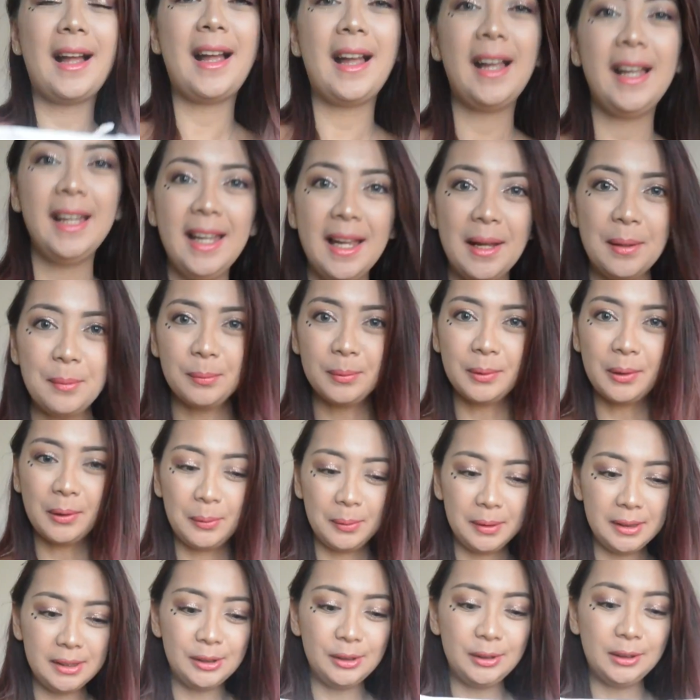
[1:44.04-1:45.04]
I am
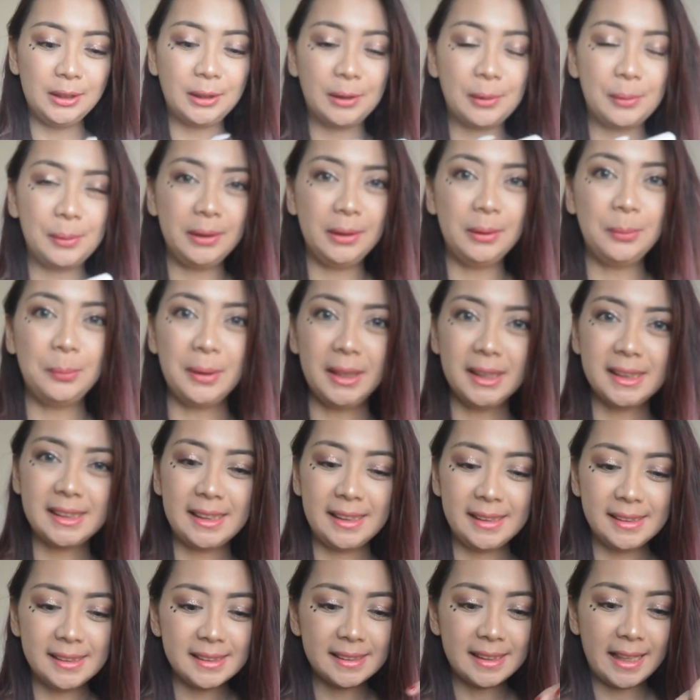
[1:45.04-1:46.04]
going to show you
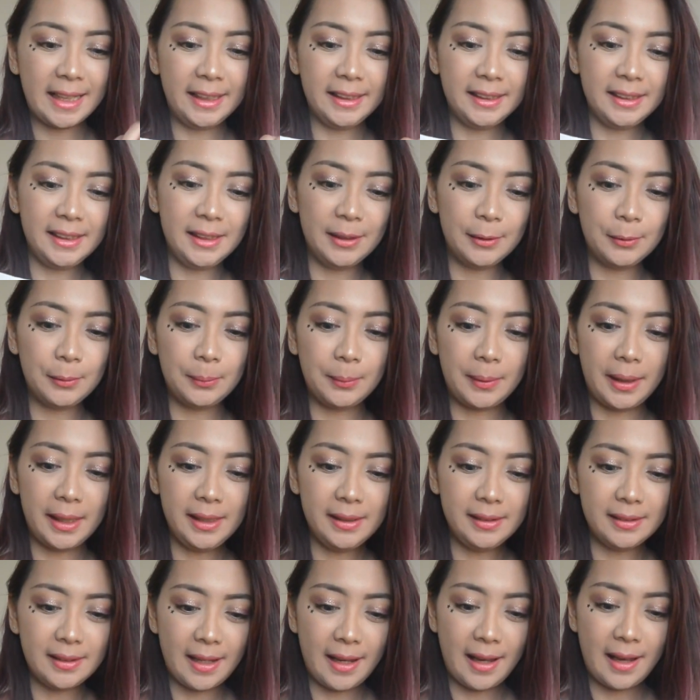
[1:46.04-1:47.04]
what's inside here
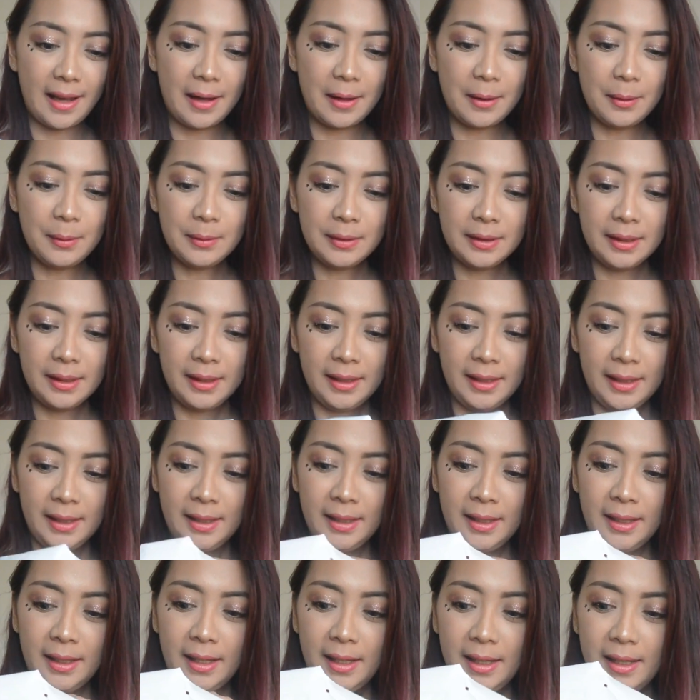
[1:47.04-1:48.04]
right now.
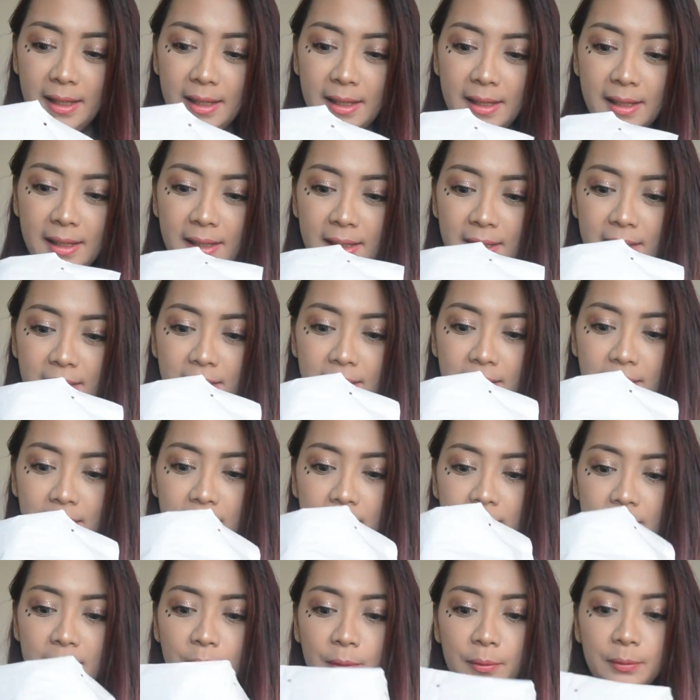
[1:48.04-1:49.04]

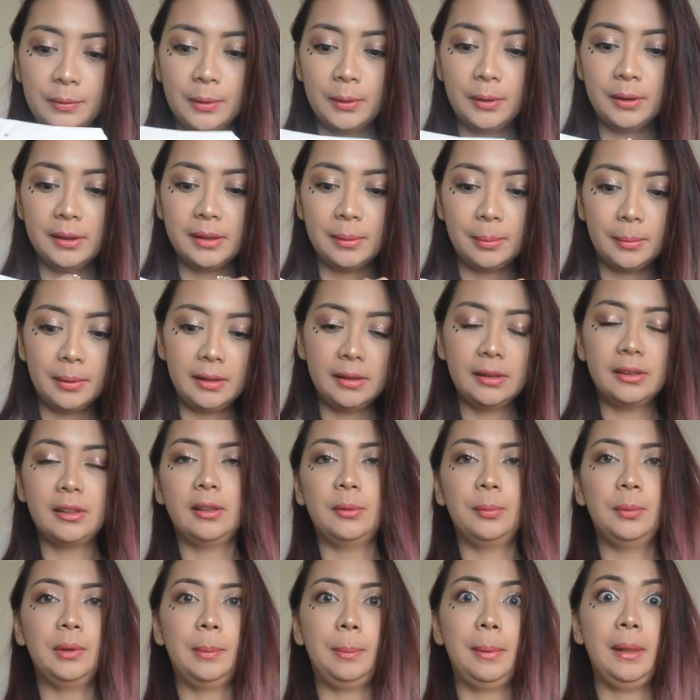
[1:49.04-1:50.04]
And of course, I'm going to
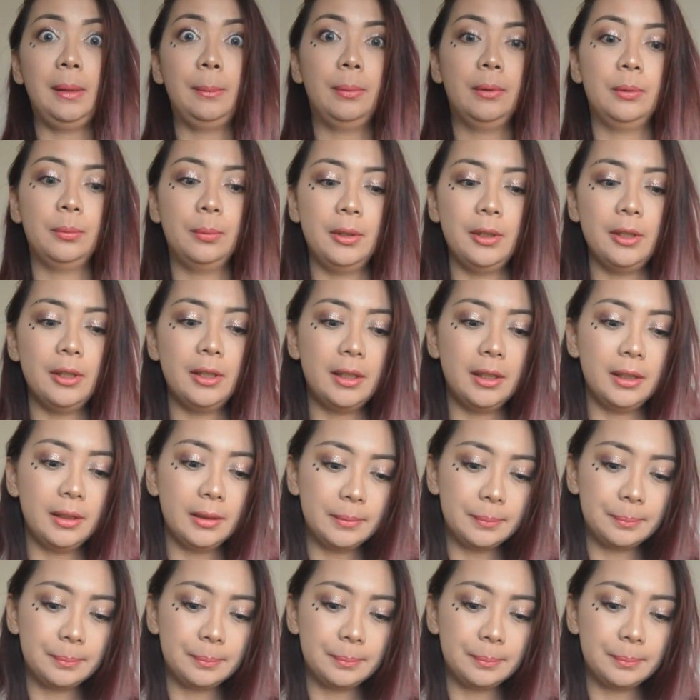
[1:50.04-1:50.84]
start with the paperwork.